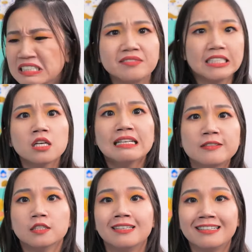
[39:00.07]
getting
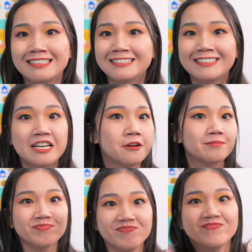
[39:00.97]
somewhere. Now for
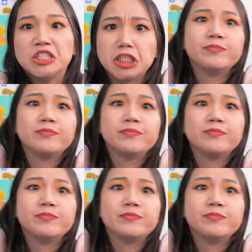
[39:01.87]
this.